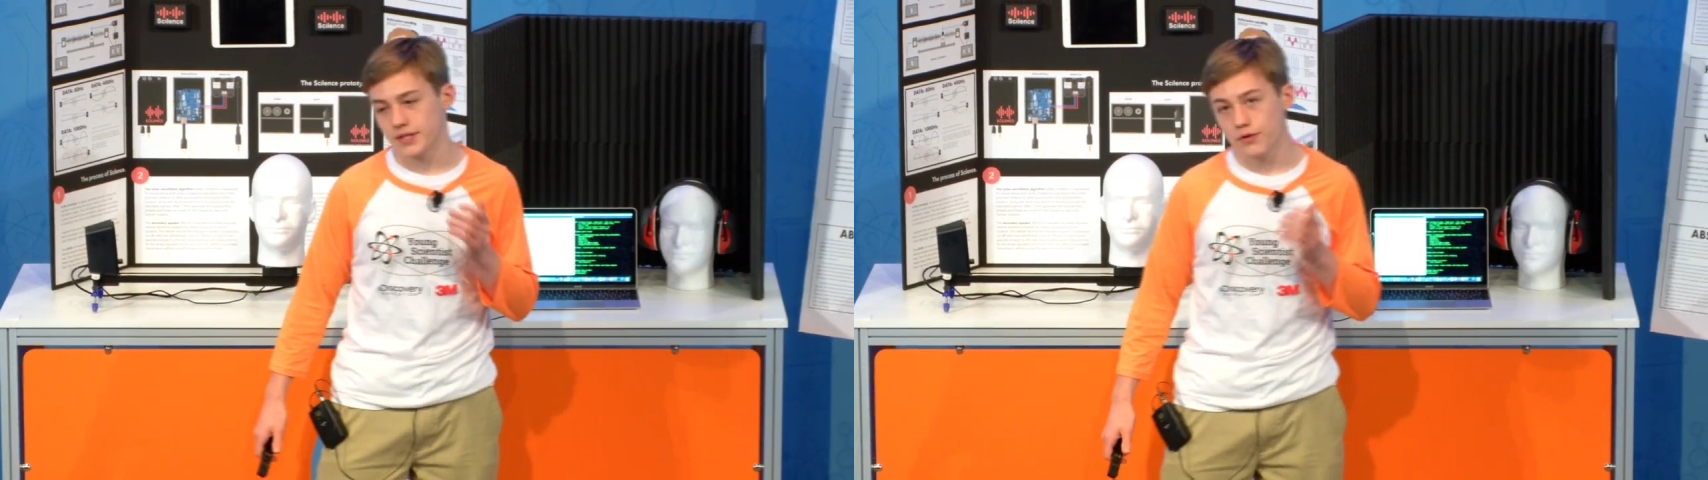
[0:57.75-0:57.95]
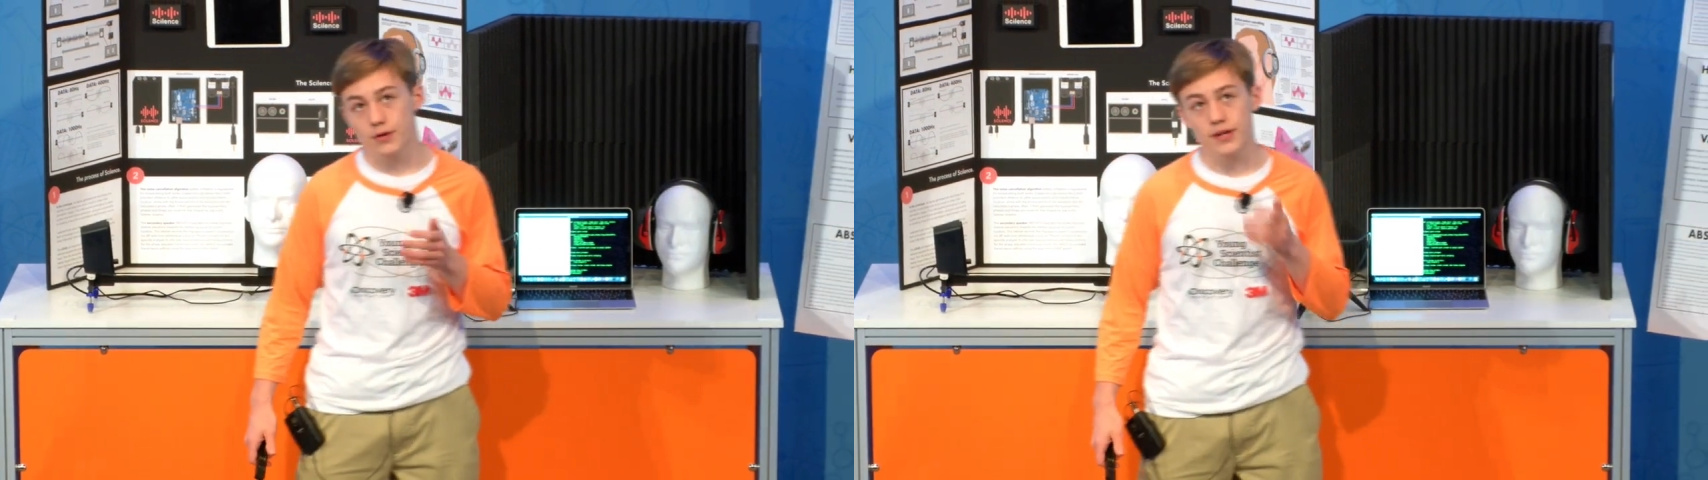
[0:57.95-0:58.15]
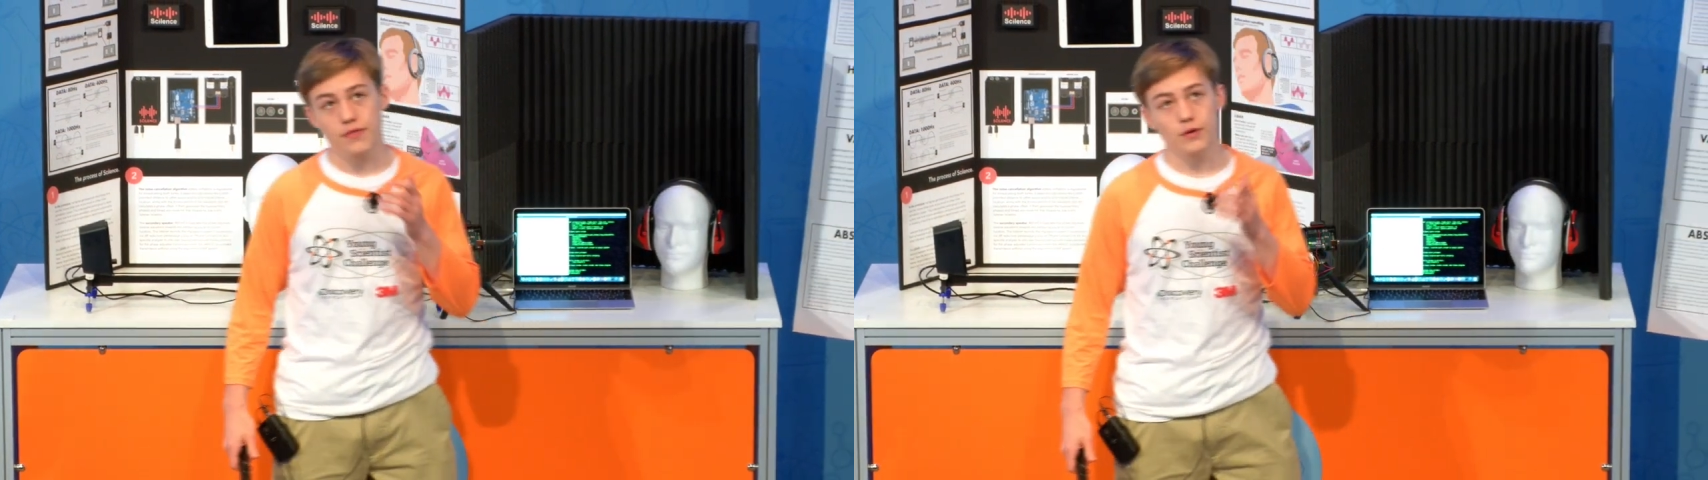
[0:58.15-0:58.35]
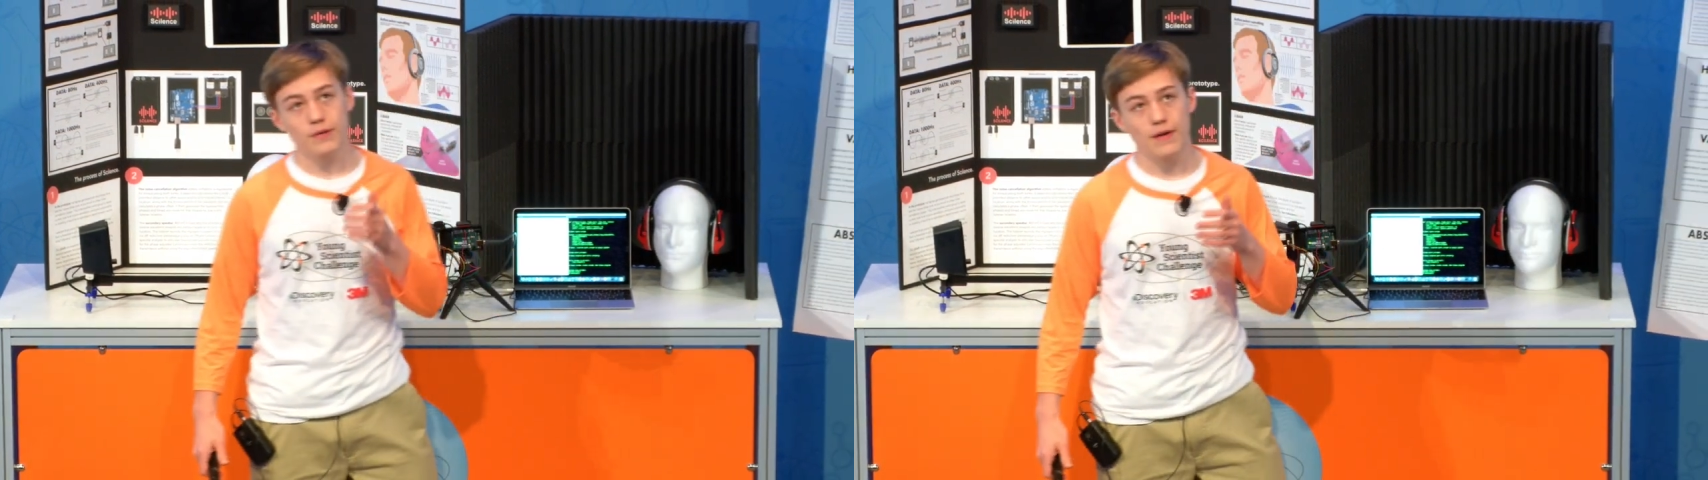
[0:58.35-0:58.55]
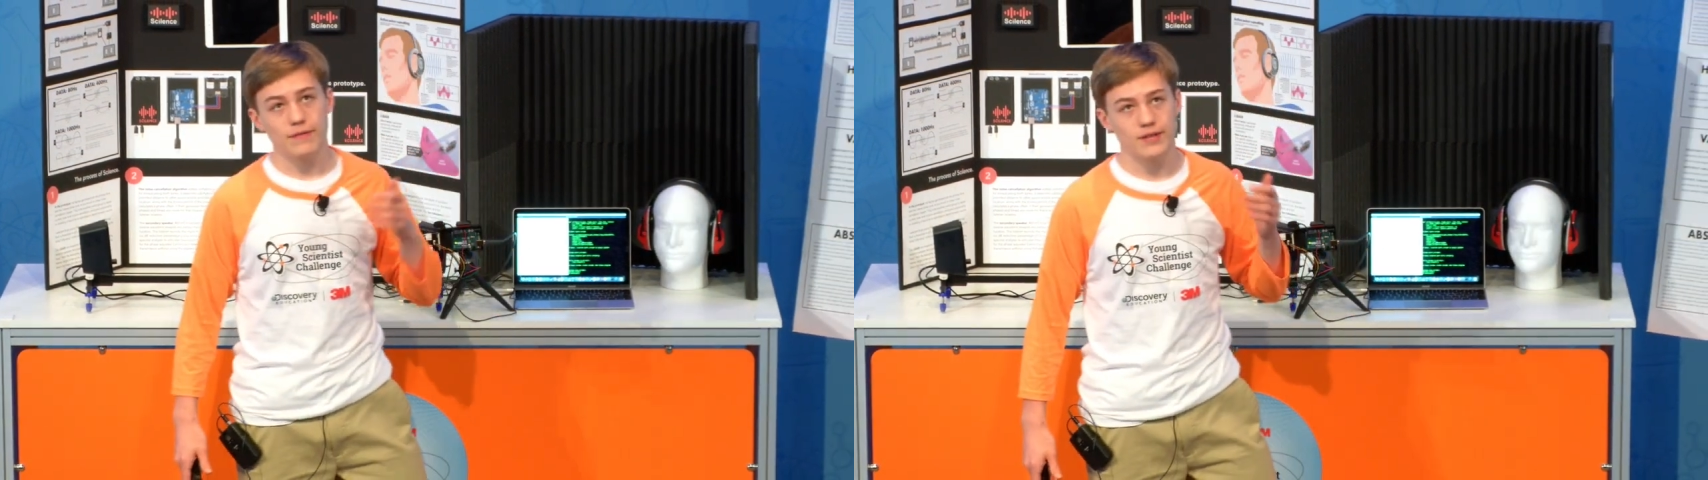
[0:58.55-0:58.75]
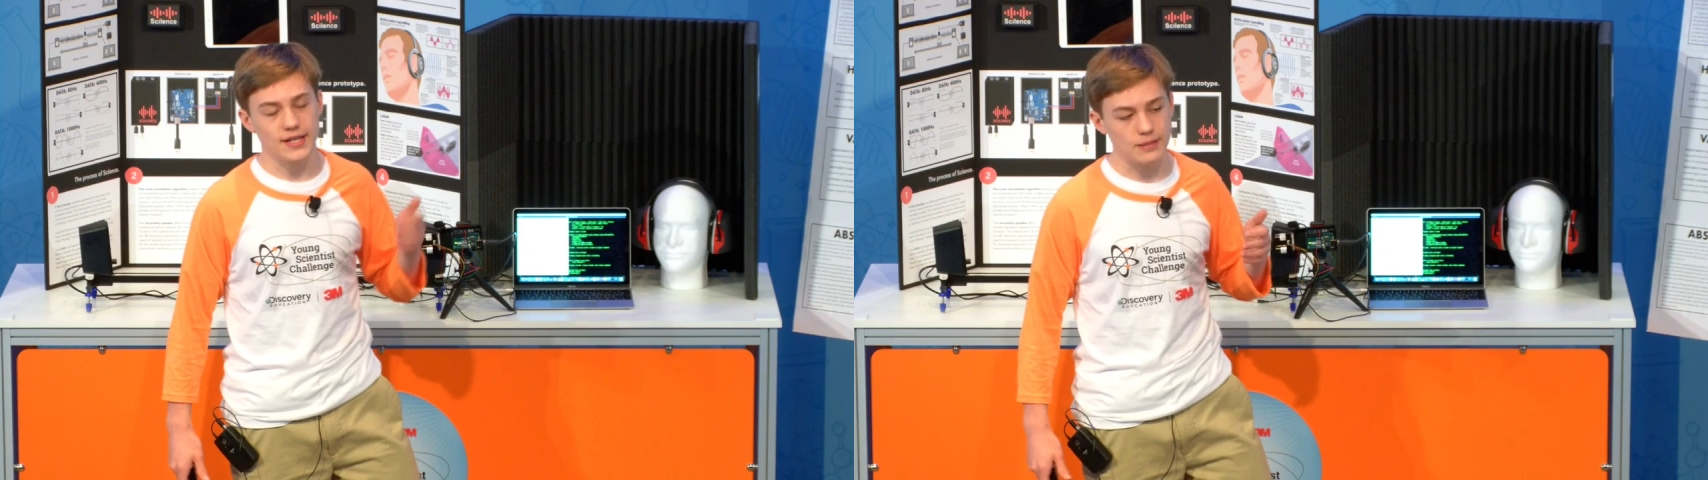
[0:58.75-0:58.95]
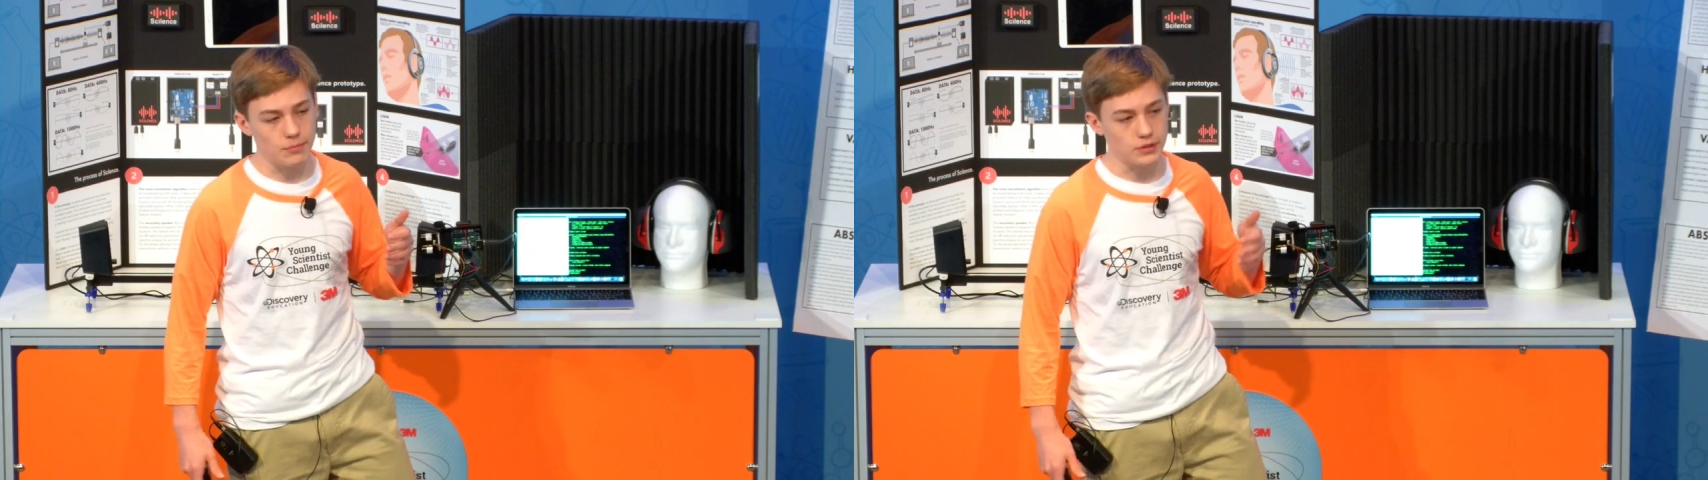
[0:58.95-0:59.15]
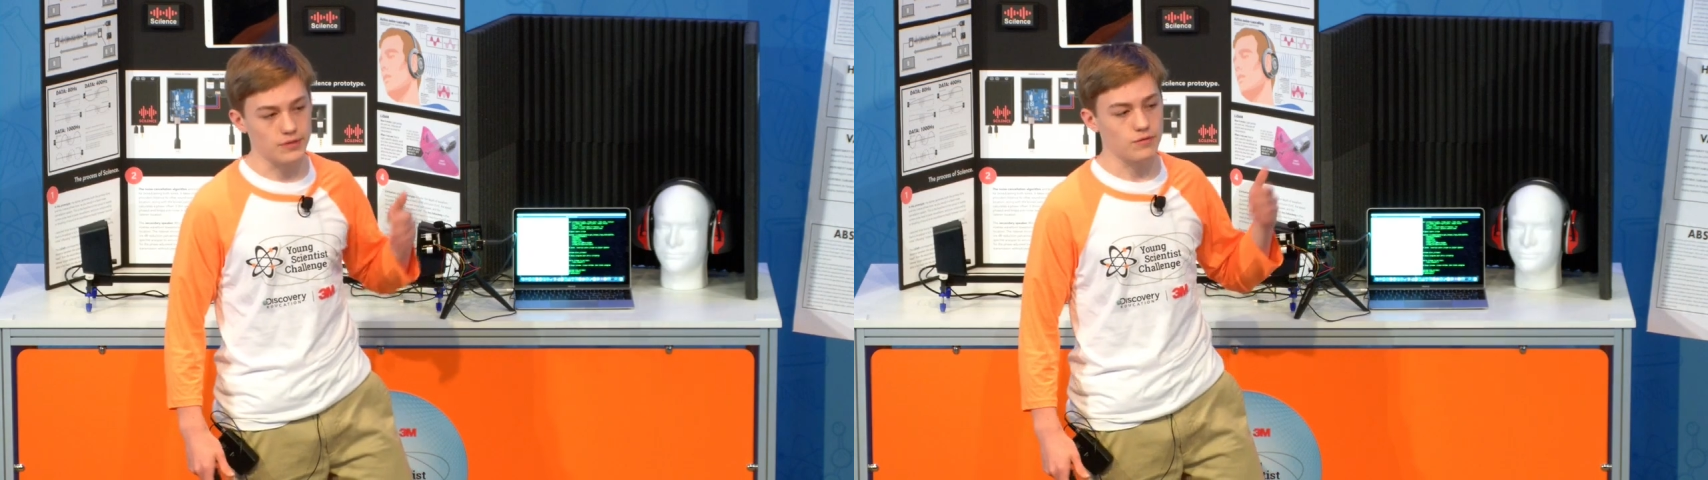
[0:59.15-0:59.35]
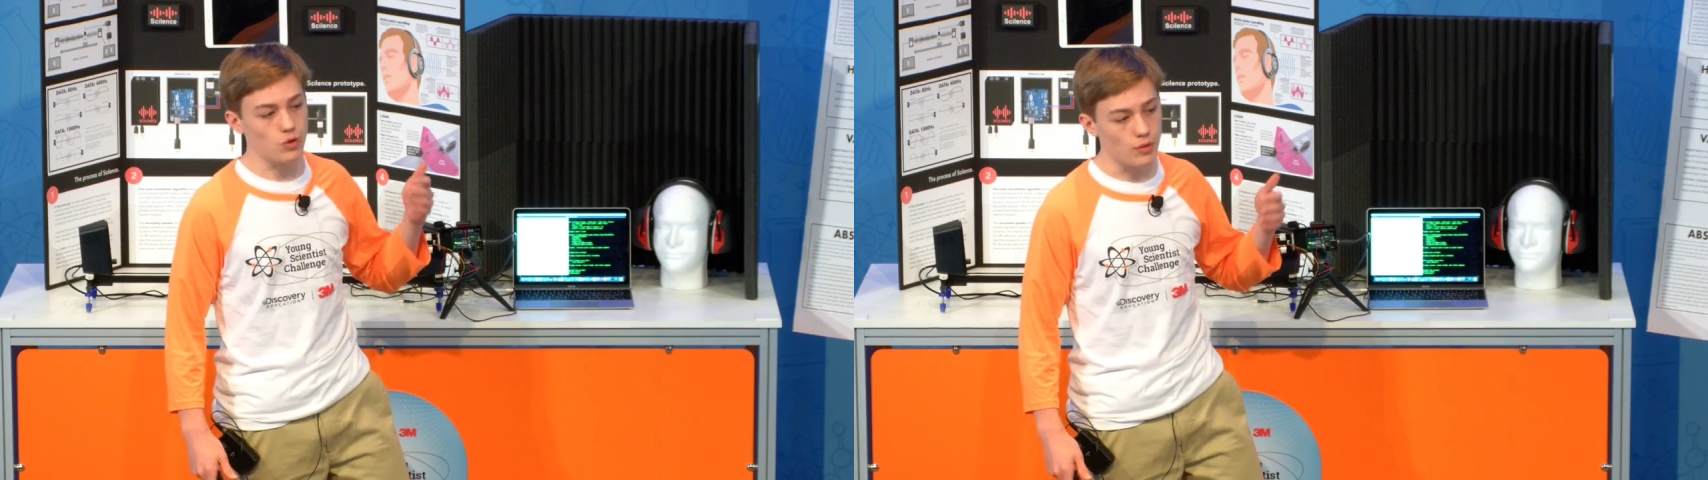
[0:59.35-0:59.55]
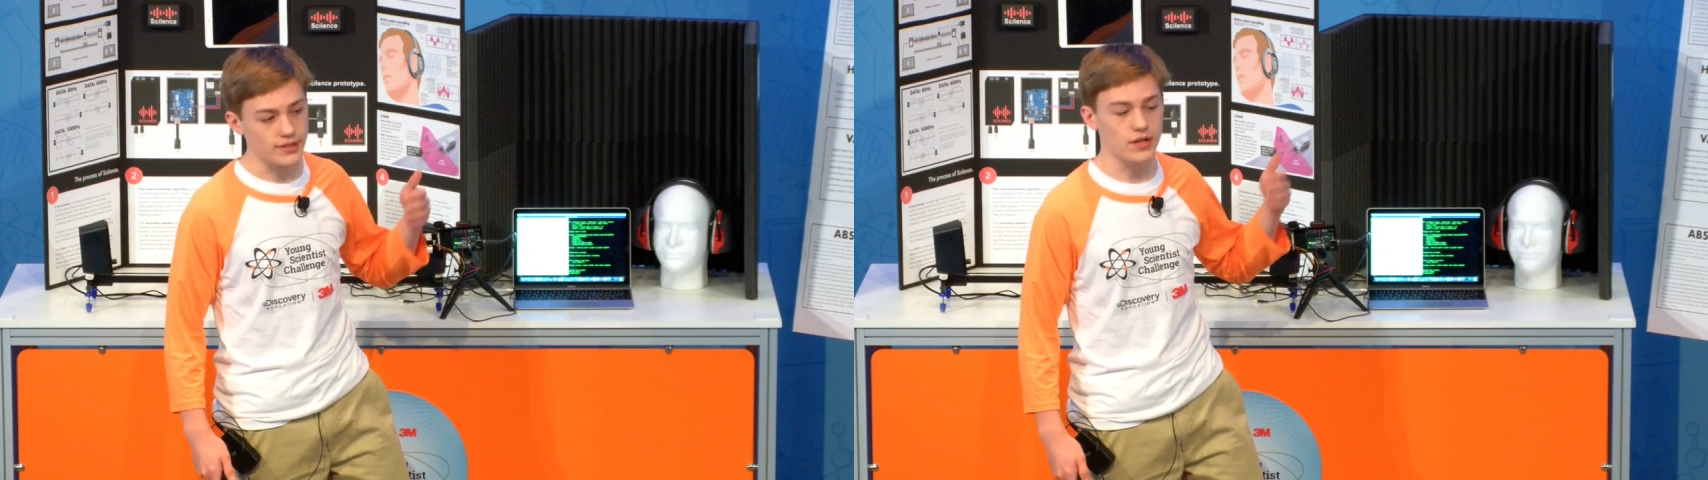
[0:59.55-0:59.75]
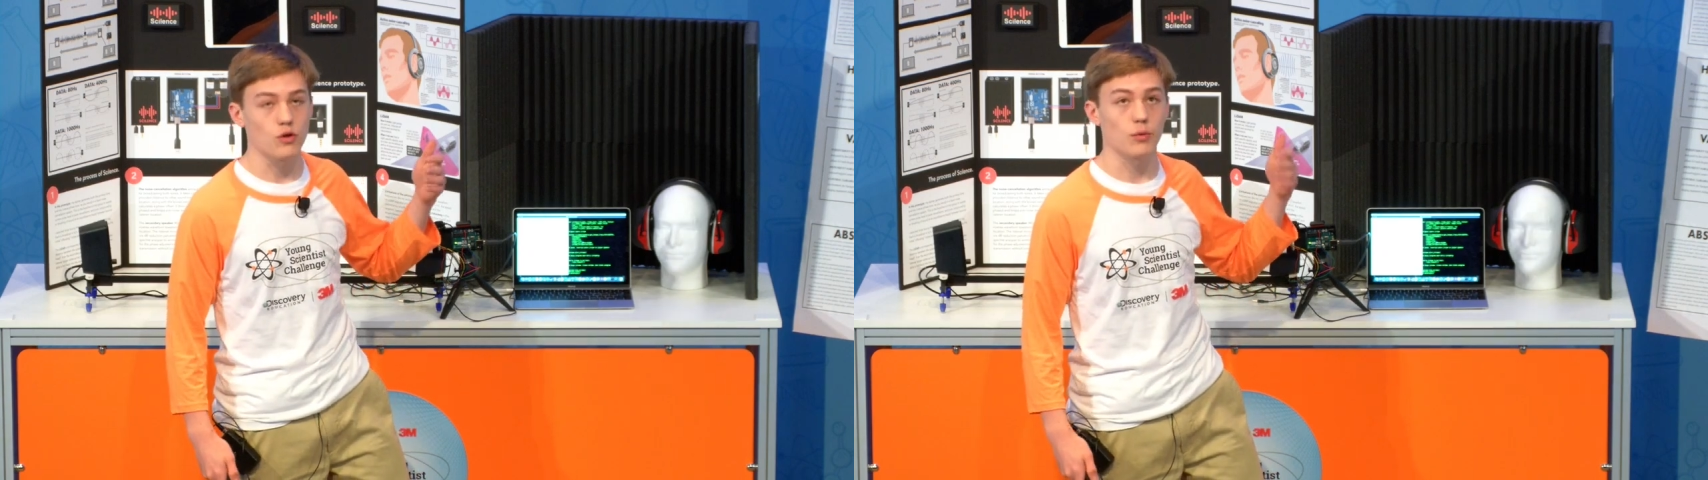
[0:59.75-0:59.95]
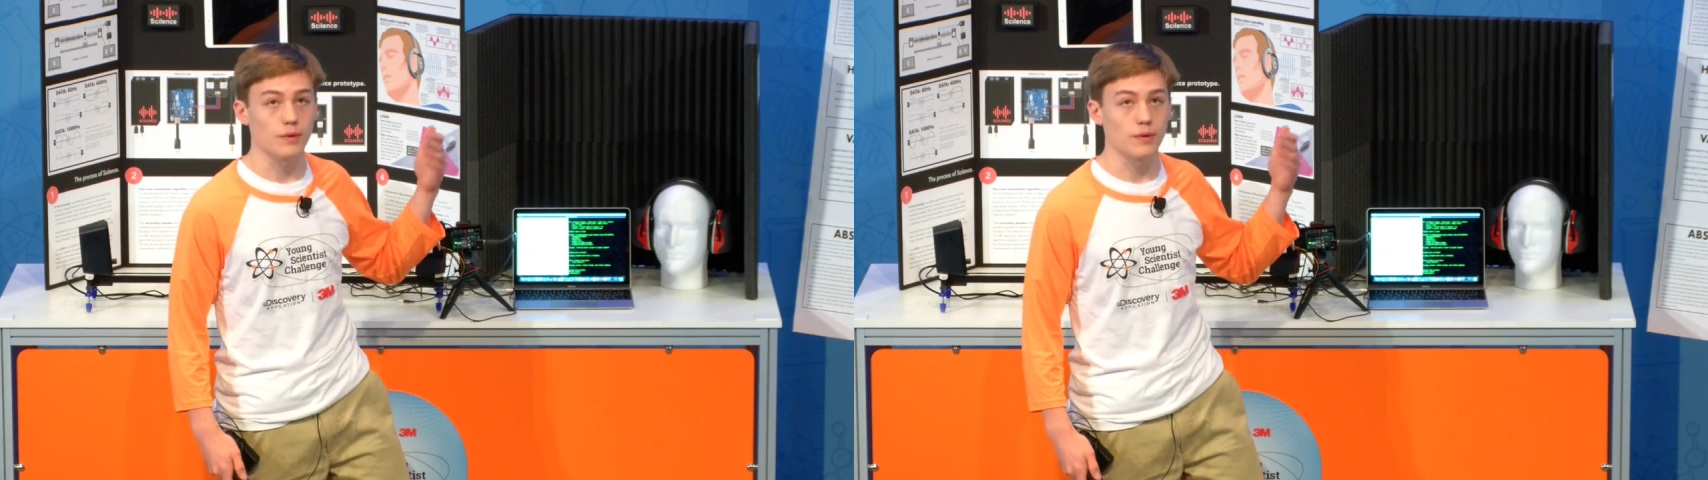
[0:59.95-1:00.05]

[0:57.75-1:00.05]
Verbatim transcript: 30 to 35 decibels of noise in a normal